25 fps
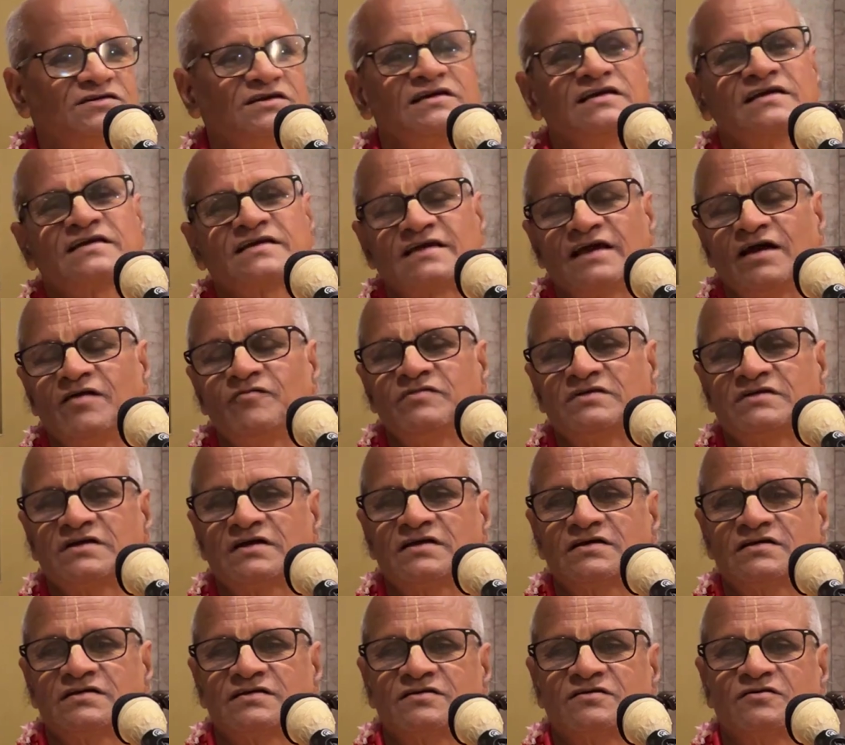So he came and
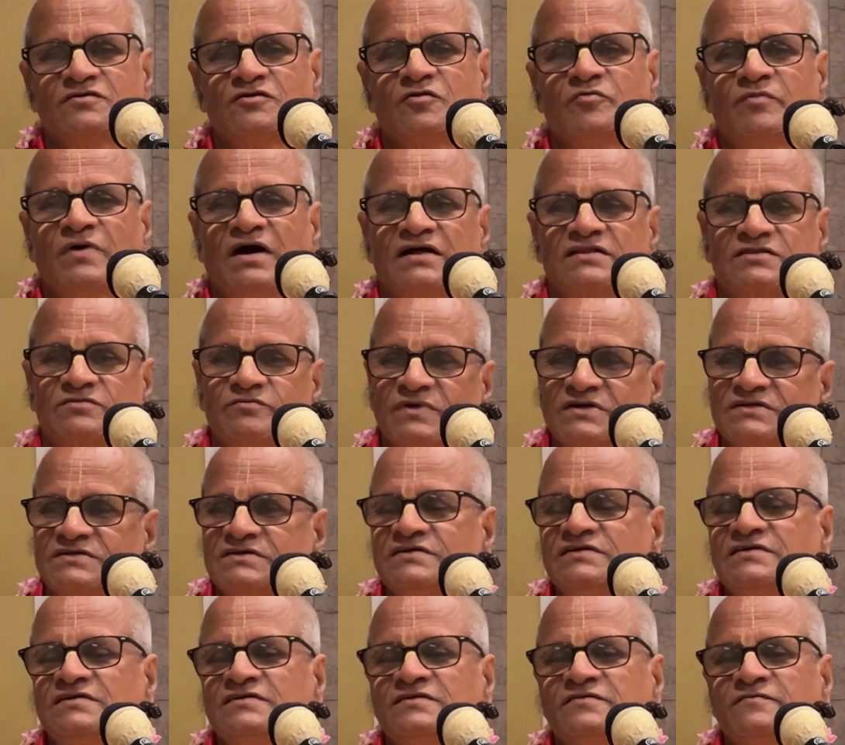said, oh
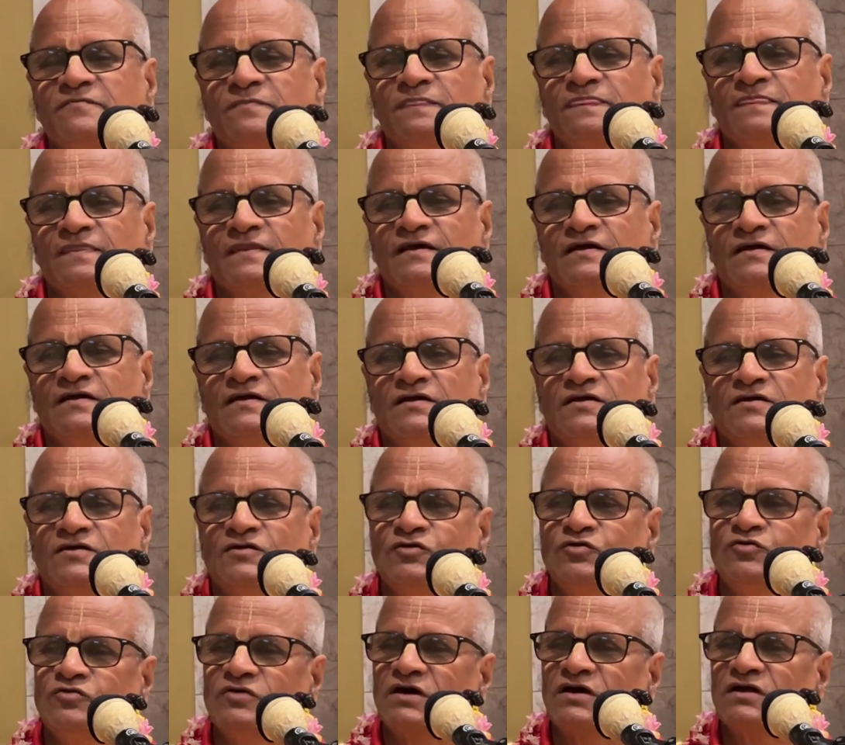Mahatmaji,
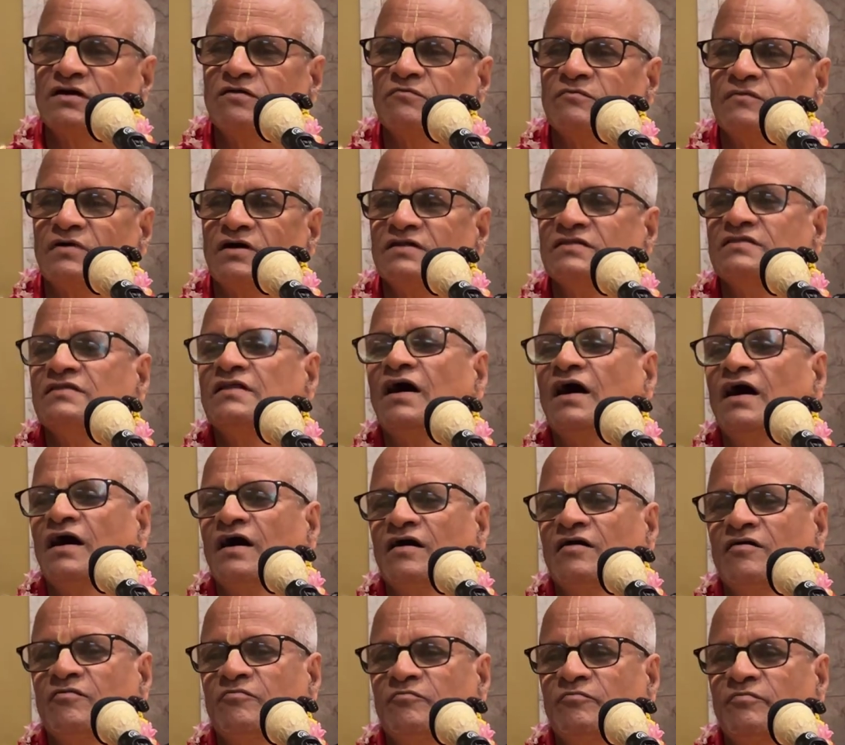you are
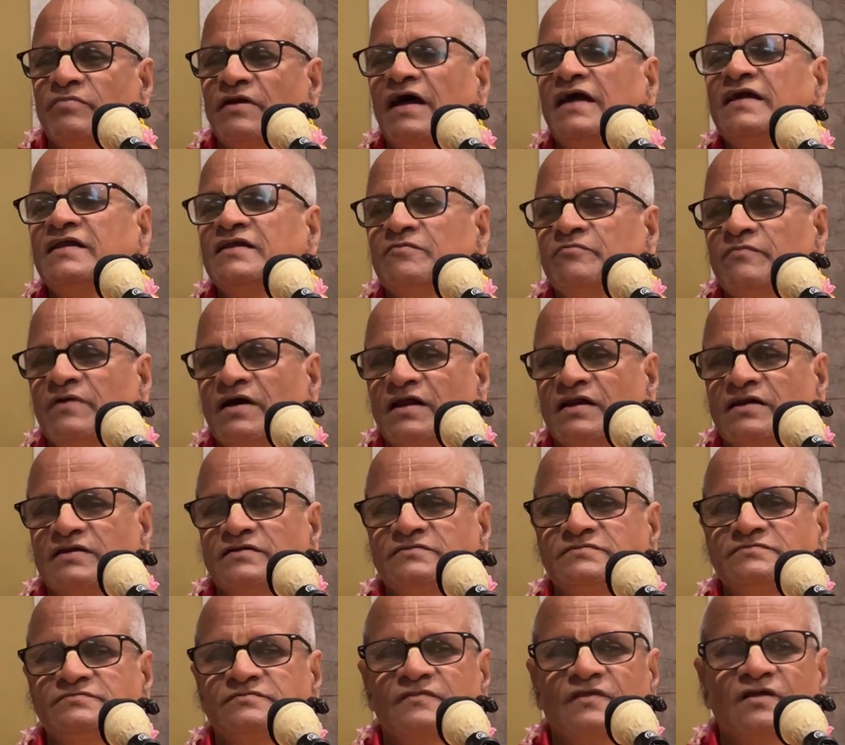andha, blind
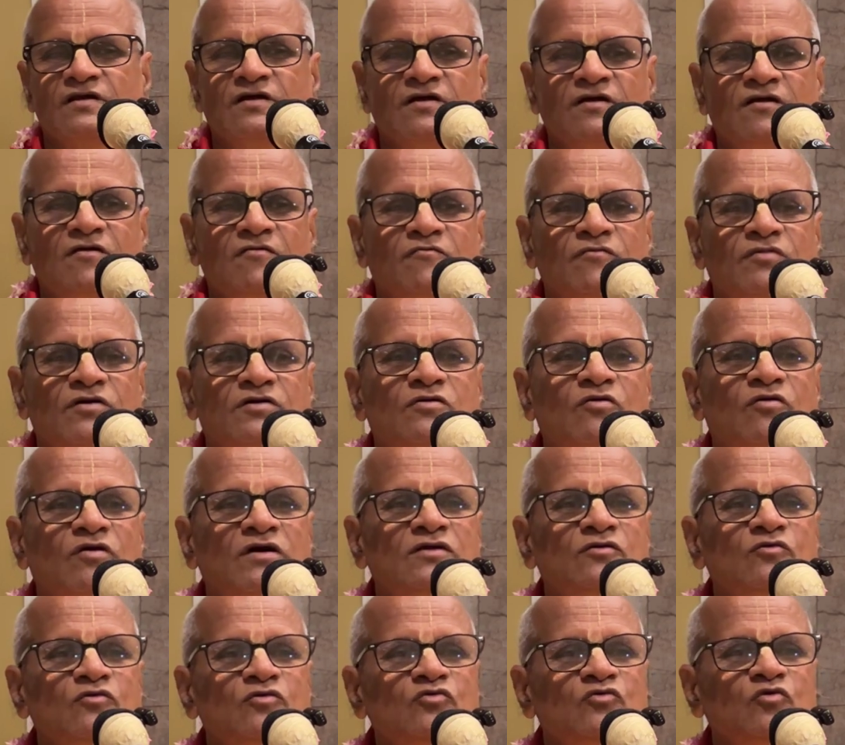man. But
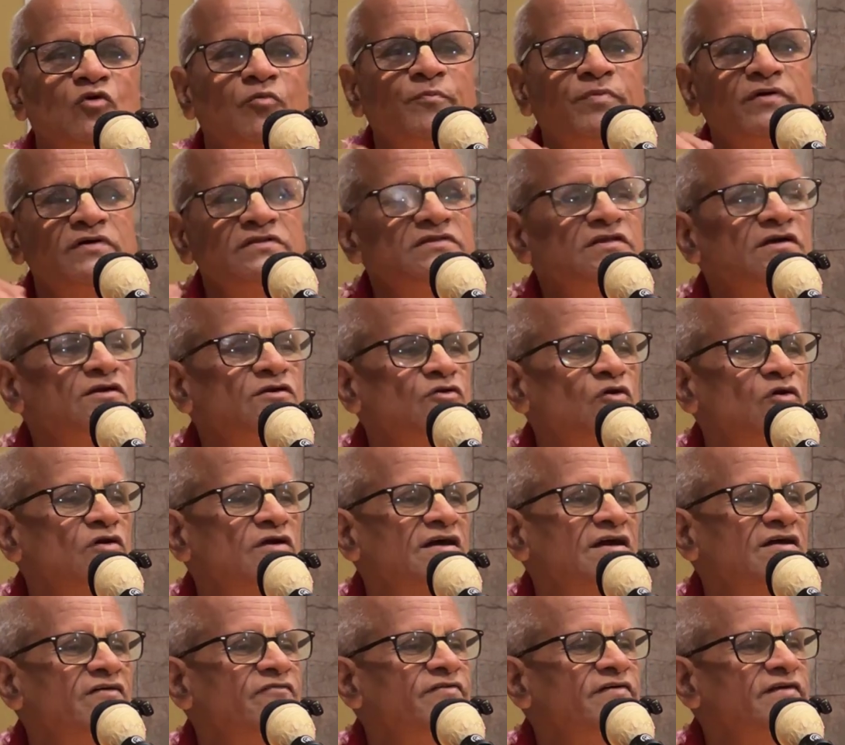when we open the
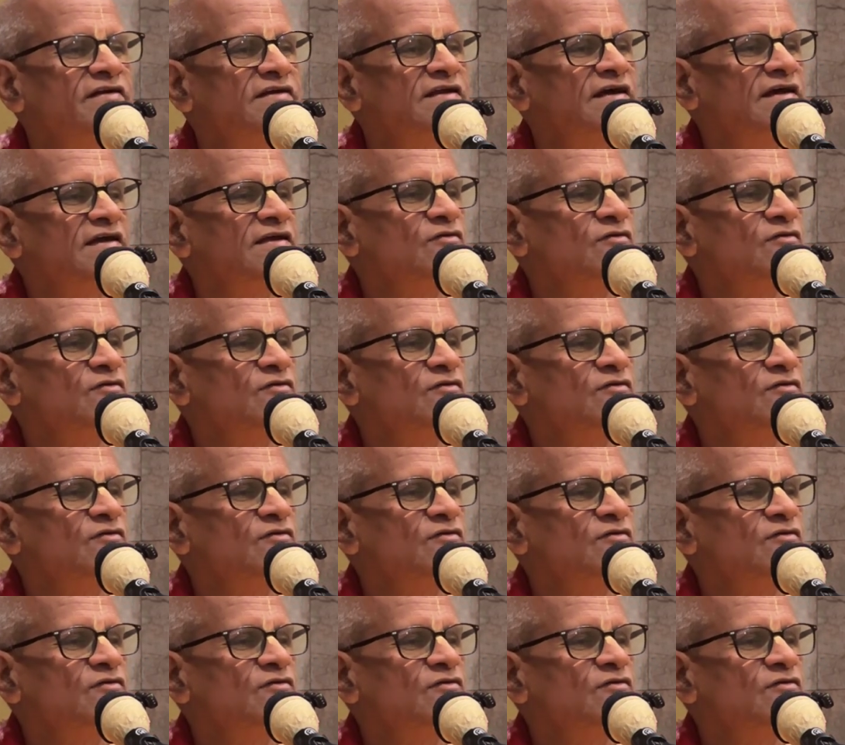door, every